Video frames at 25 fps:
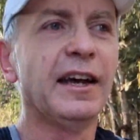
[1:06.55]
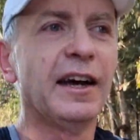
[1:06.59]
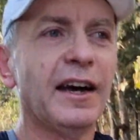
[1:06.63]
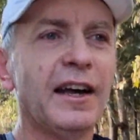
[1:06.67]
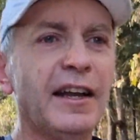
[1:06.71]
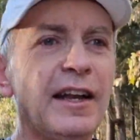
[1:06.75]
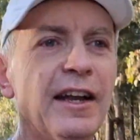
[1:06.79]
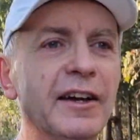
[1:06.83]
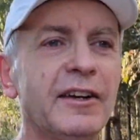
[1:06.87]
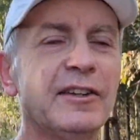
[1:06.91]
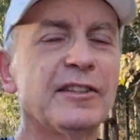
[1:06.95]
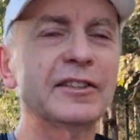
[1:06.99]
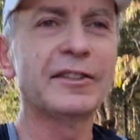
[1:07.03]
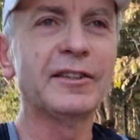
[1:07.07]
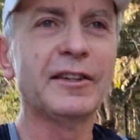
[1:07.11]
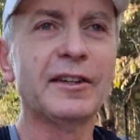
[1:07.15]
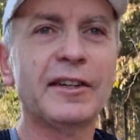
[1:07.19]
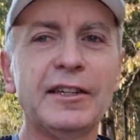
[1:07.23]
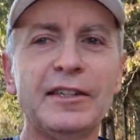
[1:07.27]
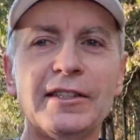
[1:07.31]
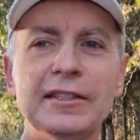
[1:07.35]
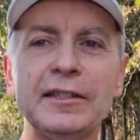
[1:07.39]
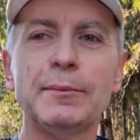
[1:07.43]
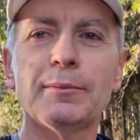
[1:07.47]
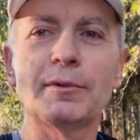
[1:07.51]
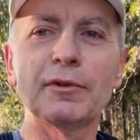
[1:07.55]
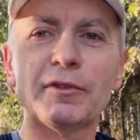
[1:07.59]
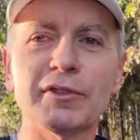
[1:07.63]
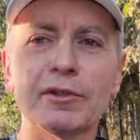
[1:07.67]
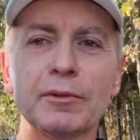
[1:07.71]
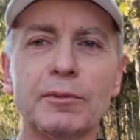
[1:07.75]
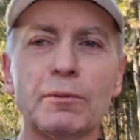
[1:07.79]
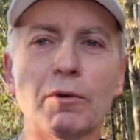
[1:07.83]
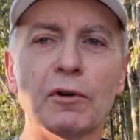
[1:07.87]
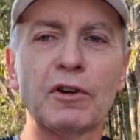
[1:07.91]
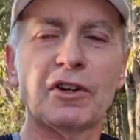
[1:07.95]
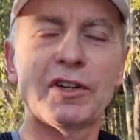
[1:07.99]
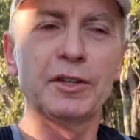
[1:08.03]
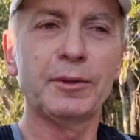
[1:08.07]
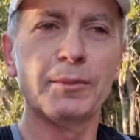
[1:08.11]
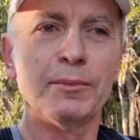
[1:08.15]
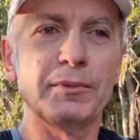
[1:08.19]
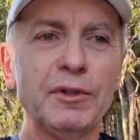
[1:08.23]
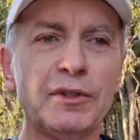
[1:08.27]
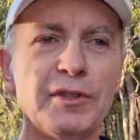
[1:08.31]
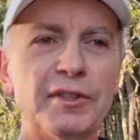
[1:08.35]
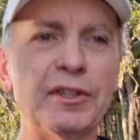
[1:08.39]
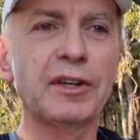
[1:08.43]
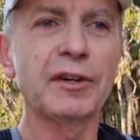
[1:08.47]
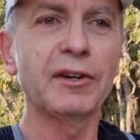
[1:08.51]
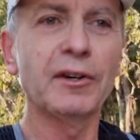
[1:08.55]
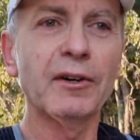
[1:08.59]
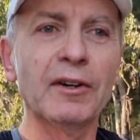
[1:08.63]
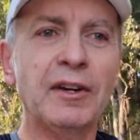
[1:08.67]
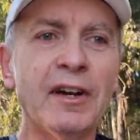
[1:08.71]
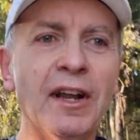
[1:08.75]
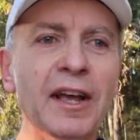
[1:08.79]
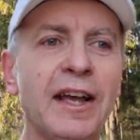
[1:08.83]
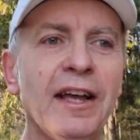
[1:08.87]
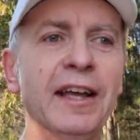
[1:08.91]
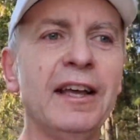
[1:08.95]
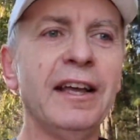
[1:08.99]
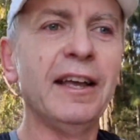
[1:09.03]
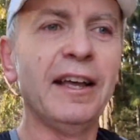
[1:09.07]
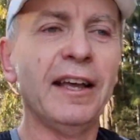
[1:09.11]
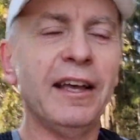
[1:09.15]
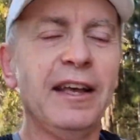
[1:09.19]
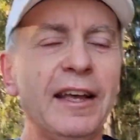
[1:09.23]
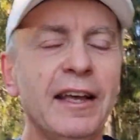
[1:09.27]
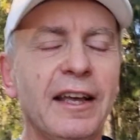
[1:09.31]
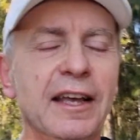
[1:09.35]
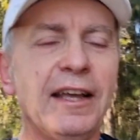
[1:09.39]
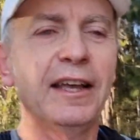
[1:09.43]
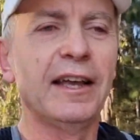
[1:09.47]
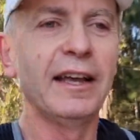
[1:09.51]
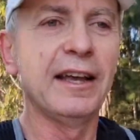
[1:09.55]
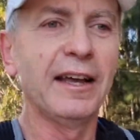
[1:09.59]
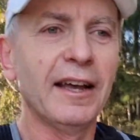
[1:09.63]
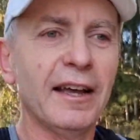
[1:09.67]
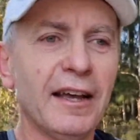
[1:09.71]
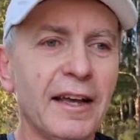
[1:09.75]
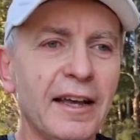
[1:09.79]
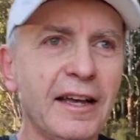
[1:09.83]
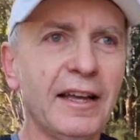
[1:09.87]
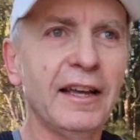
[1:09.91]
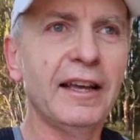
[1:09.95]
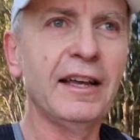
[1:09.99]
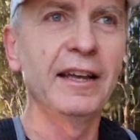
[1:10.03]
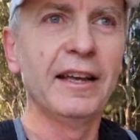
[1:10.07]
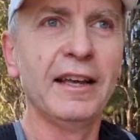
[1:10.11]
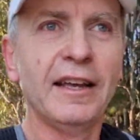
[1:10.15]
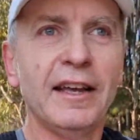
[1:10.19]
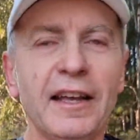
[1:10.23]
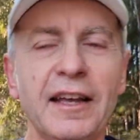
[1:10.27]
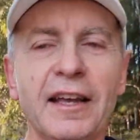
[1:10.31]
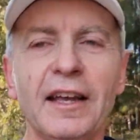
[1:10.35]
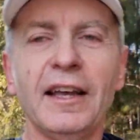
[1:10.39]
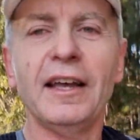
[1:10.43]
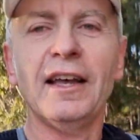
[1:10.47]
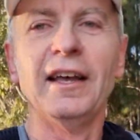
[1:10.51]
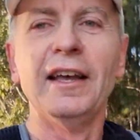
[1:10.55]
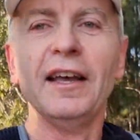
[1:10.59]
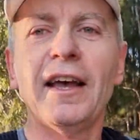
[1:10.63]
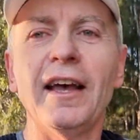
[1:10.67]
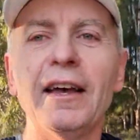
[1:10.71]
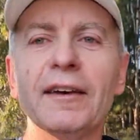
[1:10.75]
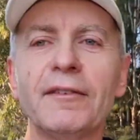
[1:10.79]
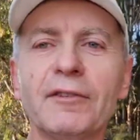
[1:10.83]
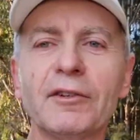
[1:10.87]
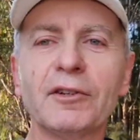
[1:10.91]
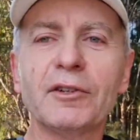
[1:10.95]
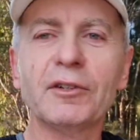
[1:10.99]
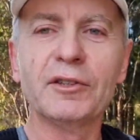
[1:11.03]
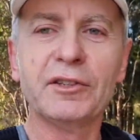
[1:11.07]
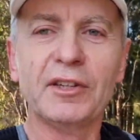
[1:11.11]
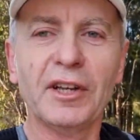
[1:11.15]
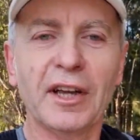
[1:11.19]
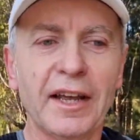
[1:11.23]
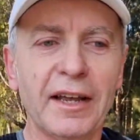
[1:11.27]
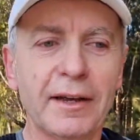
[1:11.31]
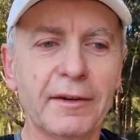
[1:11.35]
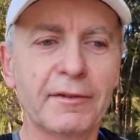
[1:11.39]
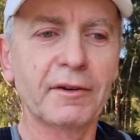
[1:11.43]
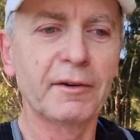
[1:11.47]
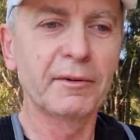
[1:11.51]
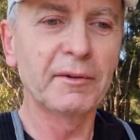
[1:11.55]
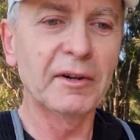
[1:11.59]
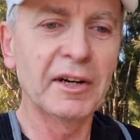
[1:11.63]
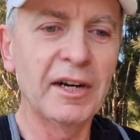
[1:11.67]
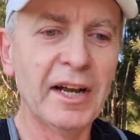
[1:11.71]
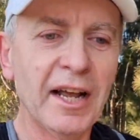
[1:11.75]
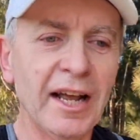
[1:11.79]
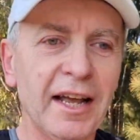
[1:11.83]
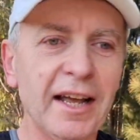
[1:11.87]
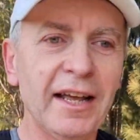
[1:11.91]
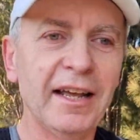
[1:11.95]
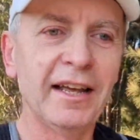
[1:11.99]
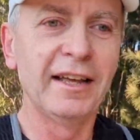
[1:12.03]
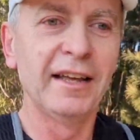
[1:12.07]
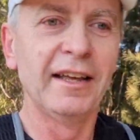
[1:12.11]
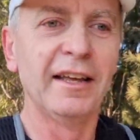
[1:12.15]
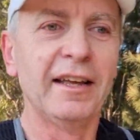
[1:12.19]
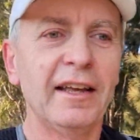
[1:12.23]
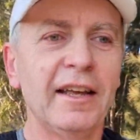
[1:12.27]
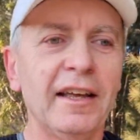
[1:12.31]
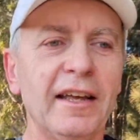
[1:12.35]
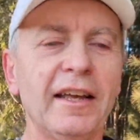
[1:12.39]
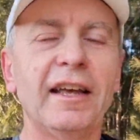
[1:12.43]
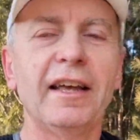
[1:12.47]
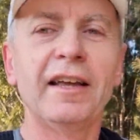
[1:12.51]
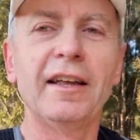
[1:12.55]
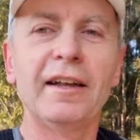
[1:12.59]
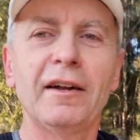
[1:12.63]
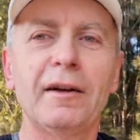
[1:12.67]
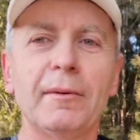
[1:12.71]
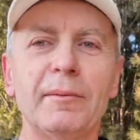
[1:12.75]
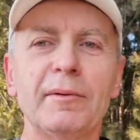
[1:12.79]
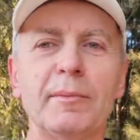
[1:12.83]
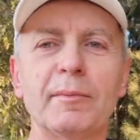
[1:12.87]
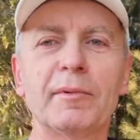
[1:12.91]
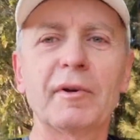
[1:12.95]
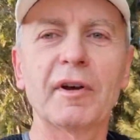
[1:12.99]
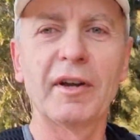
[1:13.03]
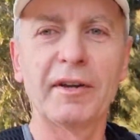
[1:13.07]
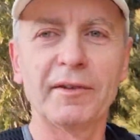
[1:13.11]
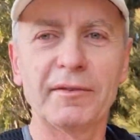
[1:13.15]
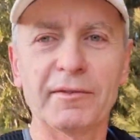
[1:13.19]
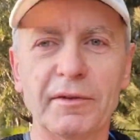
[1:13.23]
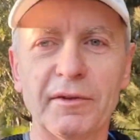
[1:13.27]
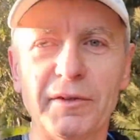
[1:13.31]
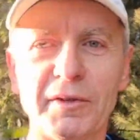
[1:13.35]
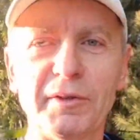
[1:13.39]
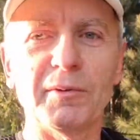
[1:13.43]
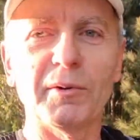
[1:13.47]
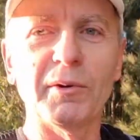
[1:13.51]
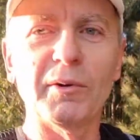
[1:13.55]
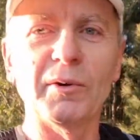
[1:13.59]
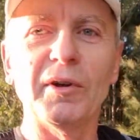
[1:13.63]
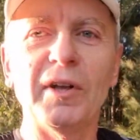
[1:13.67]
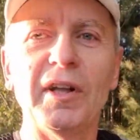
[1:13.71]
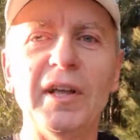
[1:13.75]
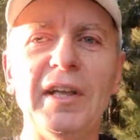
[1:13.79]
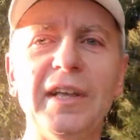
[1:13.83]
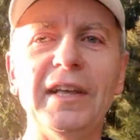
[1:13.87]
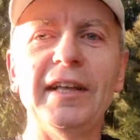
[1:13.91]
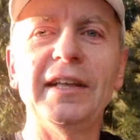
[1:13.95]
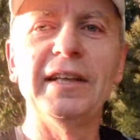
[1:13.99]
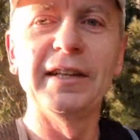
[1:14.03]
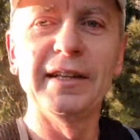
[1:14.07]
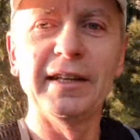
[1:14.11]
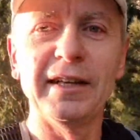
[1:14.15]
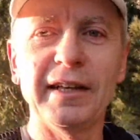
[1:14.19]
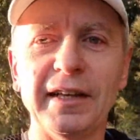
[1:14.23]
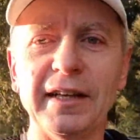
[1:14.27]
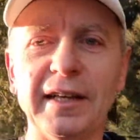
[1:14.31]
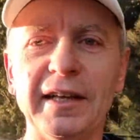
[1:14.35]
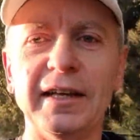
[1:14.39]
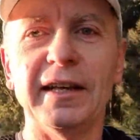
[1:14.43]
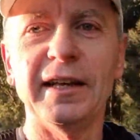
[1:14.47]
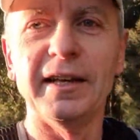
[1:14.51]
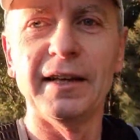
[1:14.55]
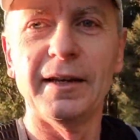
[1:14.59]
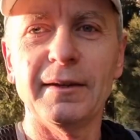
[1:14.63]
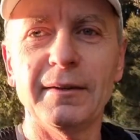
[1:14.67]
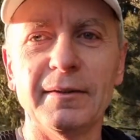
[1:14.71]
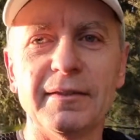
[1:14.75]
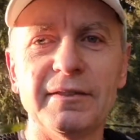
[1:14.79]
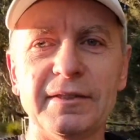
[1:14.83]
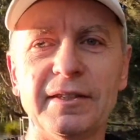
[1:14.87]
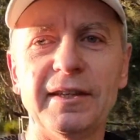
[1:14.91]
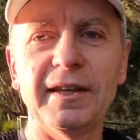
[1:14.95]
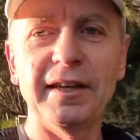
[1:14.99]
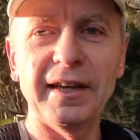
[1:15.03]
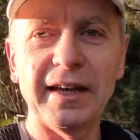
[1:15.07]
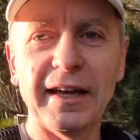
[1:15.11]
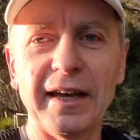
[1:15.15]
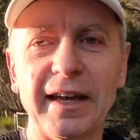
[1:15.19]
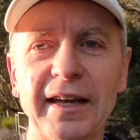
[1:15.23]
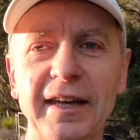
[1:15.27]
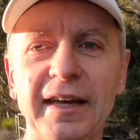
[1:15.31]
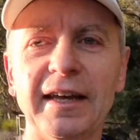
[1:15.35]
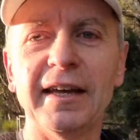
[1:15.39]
I know it's not easy, put some worship music on. Uh, have a good day everyone and I'll be praying for you all. See ya.